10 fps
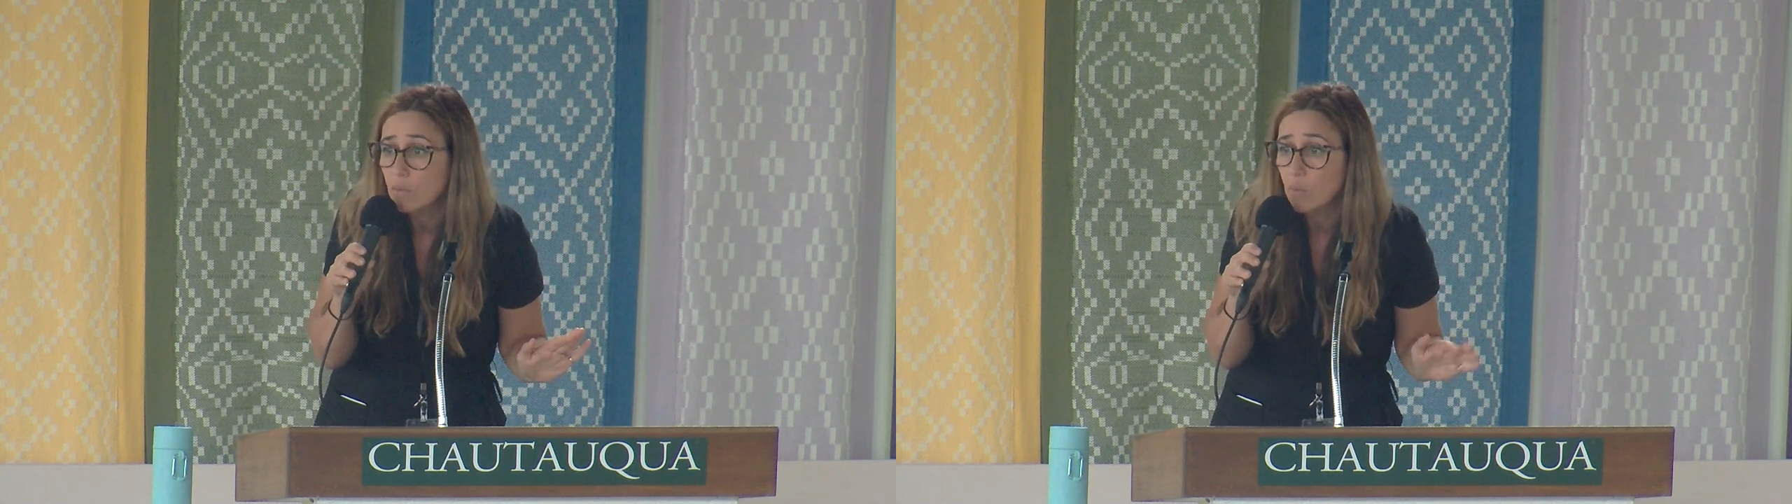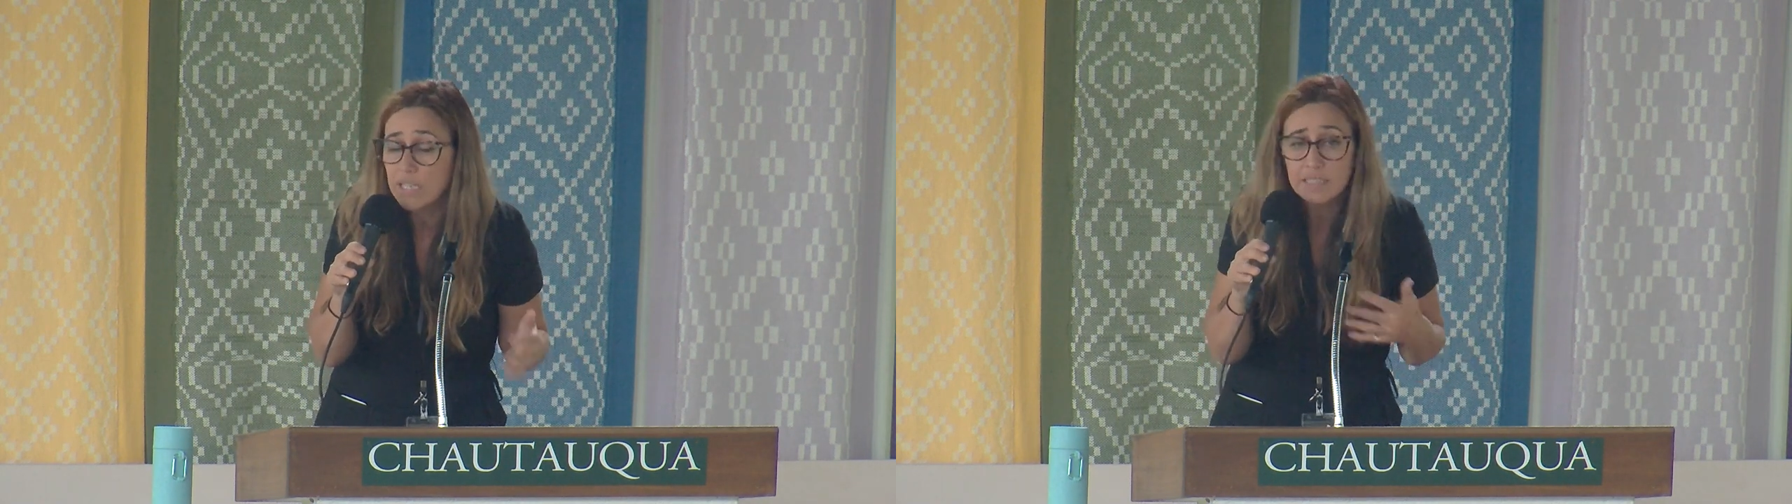
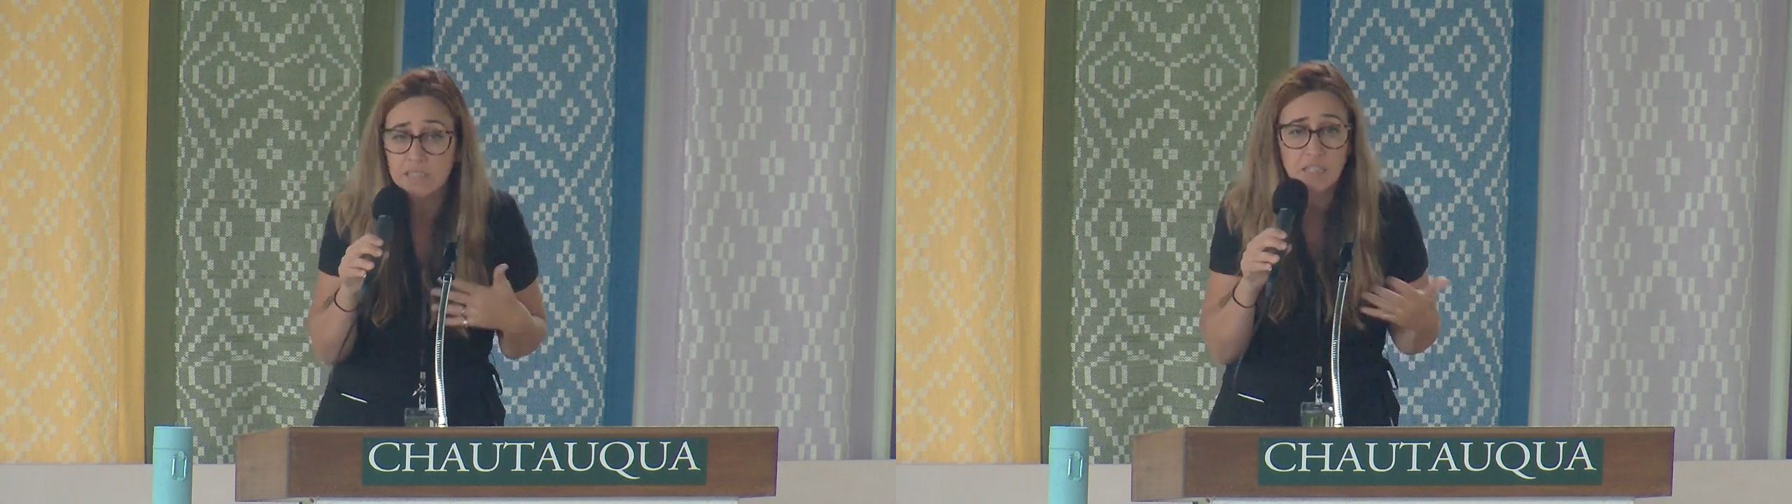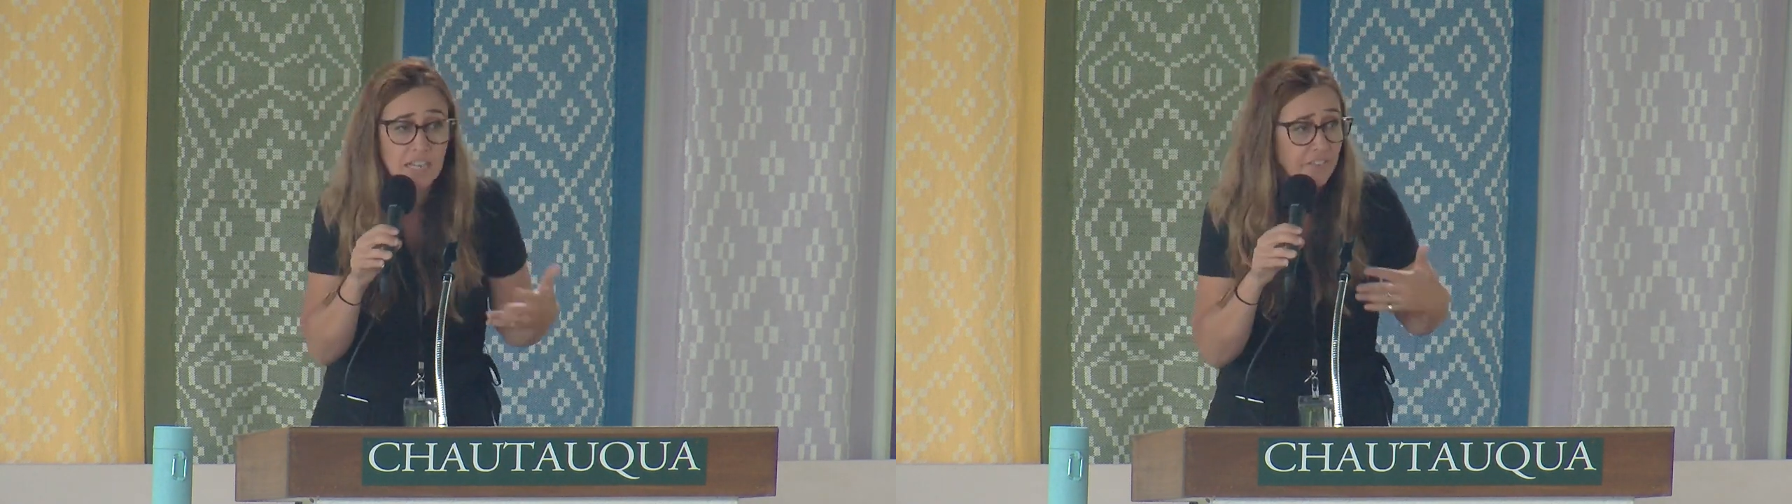We
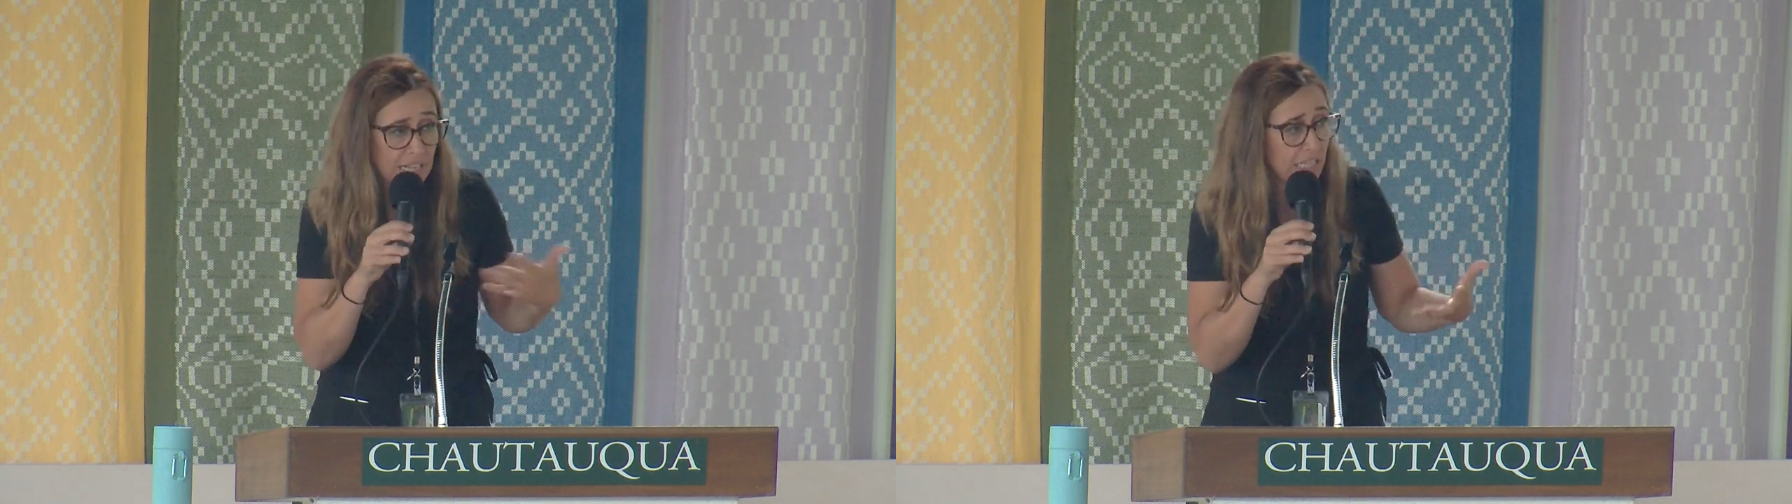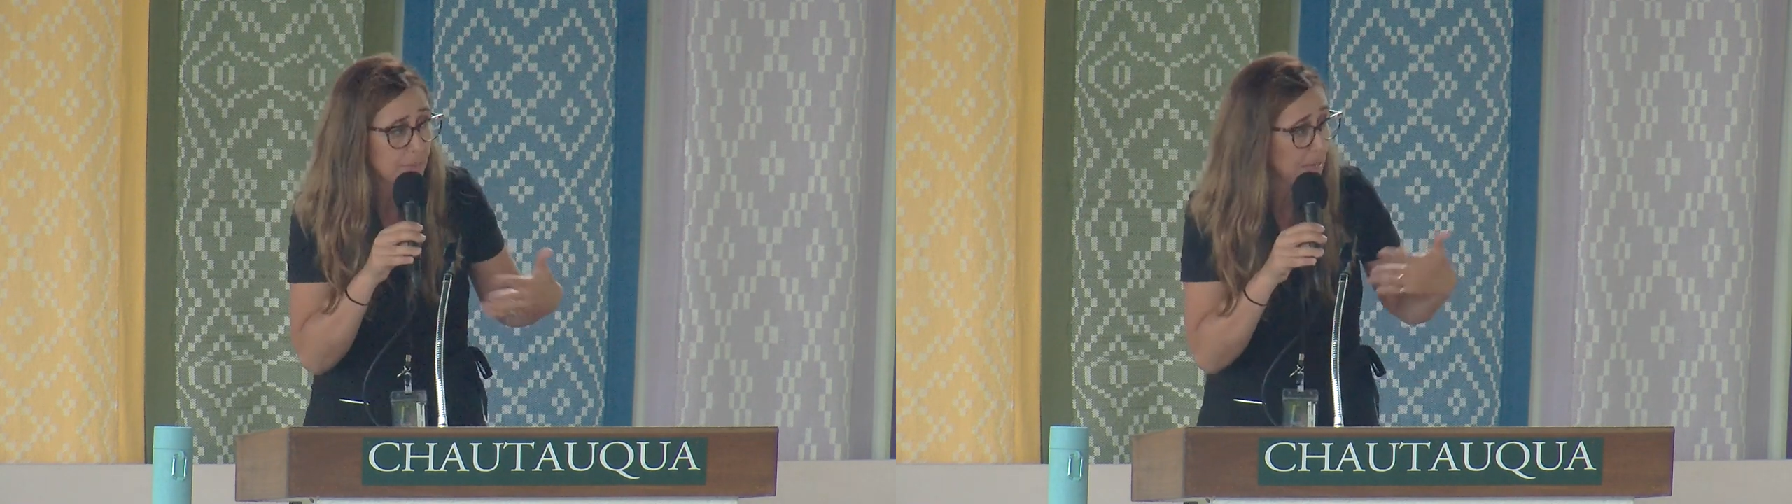did not have any